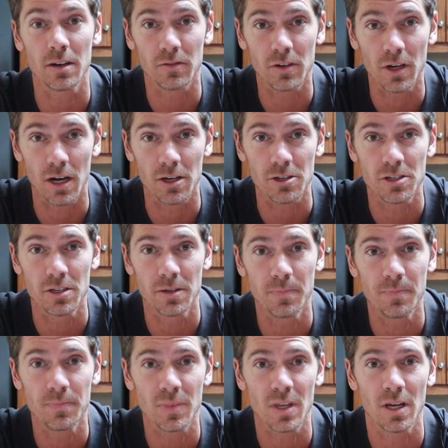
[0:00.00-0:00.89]
of
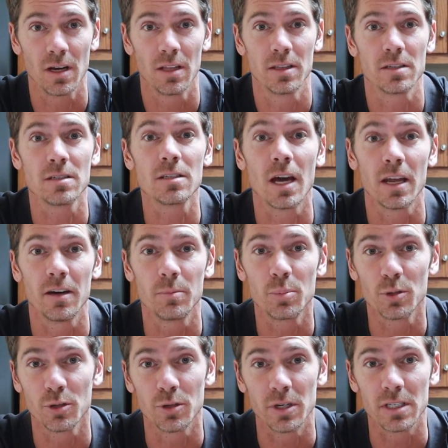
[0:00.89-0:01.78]
caution, on the side
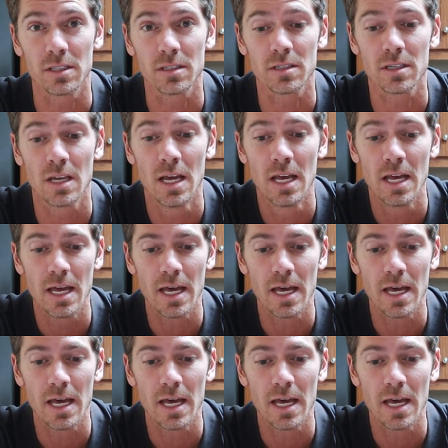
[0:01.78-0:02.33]
of prudence,